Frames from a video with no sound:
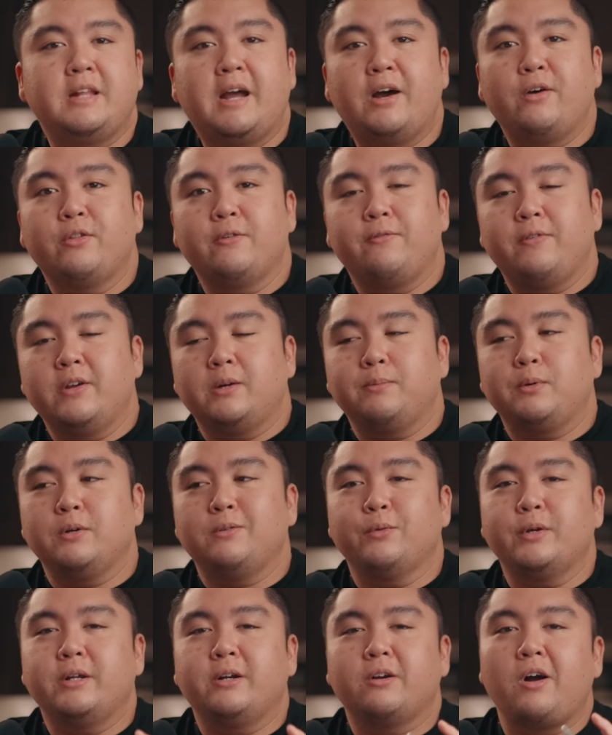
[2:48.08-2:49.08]
Now, the
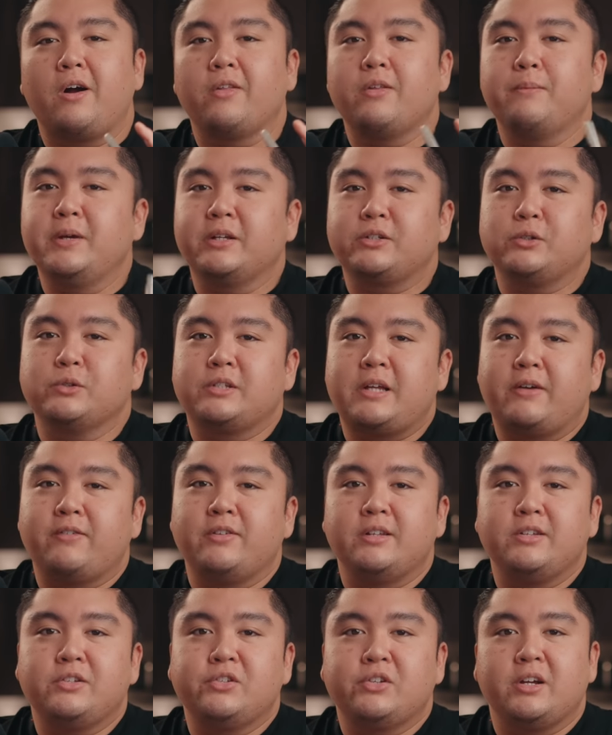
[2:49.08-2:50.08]
fingerprint reader on the Pixel
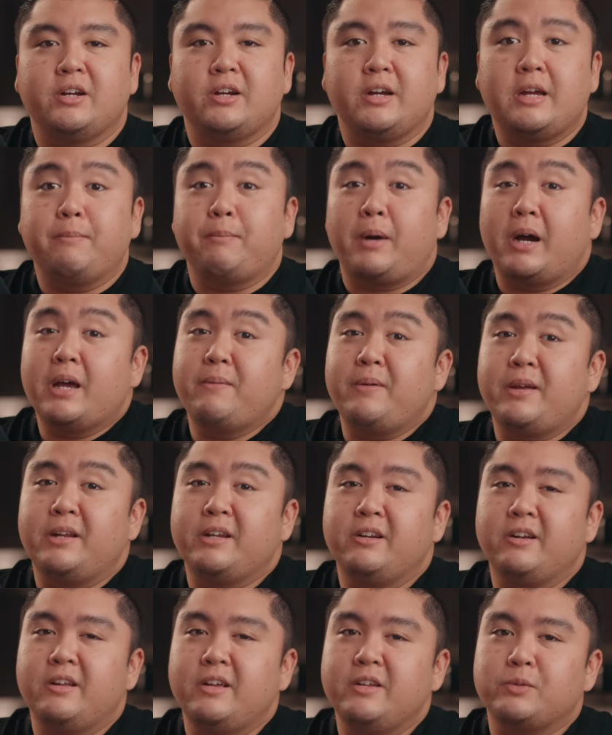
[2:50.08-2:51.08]
7 this year in in my
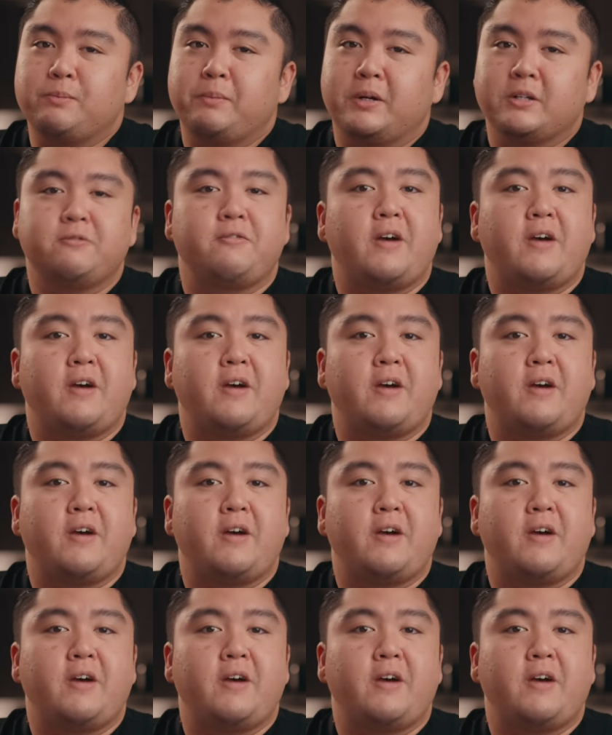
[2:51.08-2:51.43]
opinion, is much